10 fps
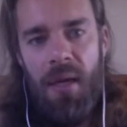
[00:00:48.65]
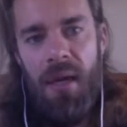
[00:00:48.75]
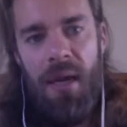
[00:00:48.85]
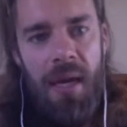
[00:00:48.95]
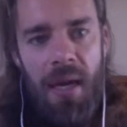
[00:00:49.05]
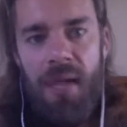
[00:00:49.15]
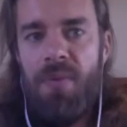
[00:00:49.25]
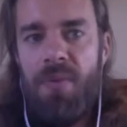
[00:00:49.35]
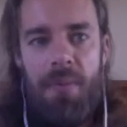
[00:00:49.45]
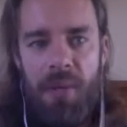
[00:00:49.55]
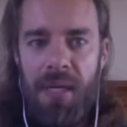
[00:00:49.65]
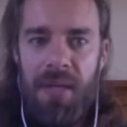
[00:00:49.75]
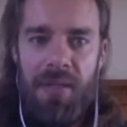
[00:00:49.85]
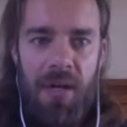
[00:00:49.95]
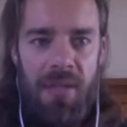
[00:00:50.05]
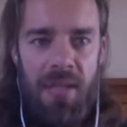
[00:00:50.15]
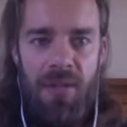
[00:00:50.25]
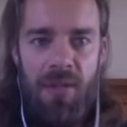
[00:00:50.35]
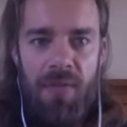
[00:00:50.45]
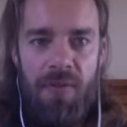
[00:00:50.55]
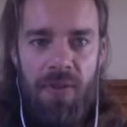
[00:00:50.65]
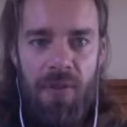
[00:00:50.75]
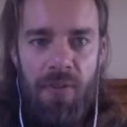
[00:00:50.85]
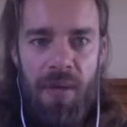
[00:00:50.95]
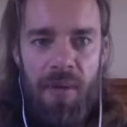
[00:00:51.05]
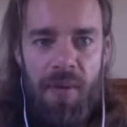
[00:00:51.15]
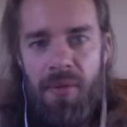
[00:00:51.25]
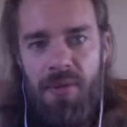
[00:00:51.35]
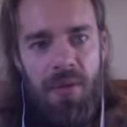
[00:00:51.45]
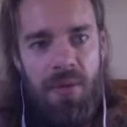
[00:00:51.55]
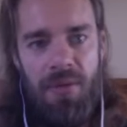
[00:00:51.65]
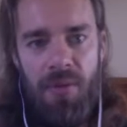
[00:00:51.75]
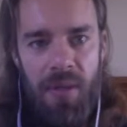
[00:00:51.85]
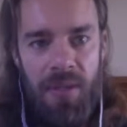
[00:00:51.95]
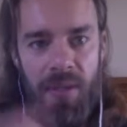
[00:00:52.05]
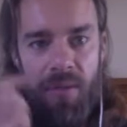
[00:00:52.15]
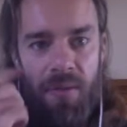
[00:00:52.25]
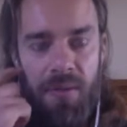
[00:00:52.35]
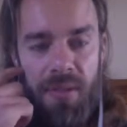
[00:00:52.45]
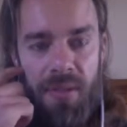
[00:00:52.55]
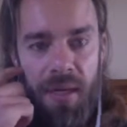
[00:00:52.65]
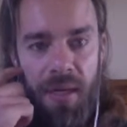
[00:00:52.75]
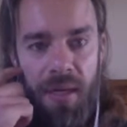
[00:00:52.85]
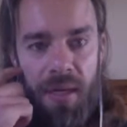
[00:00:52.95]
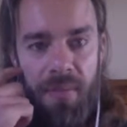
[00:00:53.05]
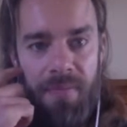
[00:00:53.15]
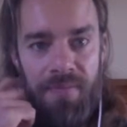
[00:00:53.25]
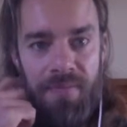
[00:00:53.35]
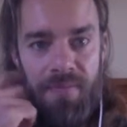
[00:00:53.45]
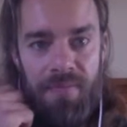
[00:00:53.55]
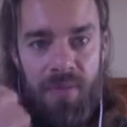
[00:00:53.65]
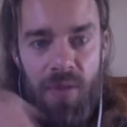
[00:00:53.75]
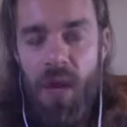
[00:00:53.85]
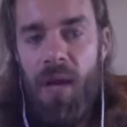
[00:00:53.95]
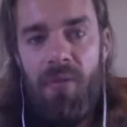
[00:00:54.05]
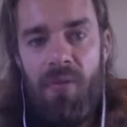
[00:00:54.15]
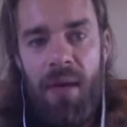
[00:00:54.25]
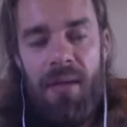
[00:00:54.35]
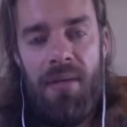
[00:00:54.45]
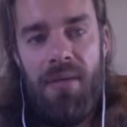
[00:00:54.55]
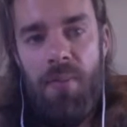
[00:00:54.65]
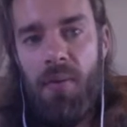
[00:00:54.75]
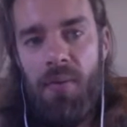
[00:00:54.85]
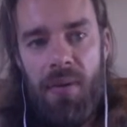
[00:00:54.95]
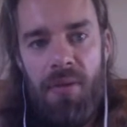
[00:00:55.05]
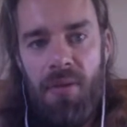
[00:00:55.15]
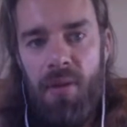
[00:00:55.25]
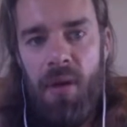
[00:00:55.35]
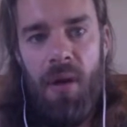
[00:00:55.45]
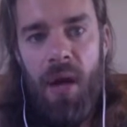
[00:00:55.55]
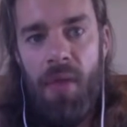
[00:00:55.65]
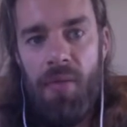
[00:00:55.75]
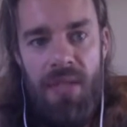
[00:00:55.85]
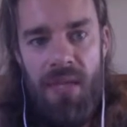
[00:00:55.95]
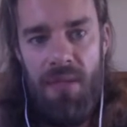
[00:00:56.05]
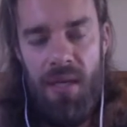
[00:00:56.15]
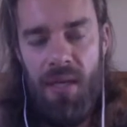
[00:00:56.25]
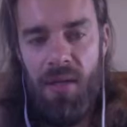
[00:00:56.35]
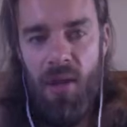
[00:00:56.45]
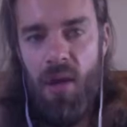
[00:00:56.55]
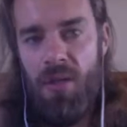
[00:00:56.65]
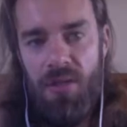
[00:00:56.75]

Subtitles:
And as we were building out the architecture for TrueBit, we weren't sure what tooling to use. So kind of went and spoke with other teams that had launched or were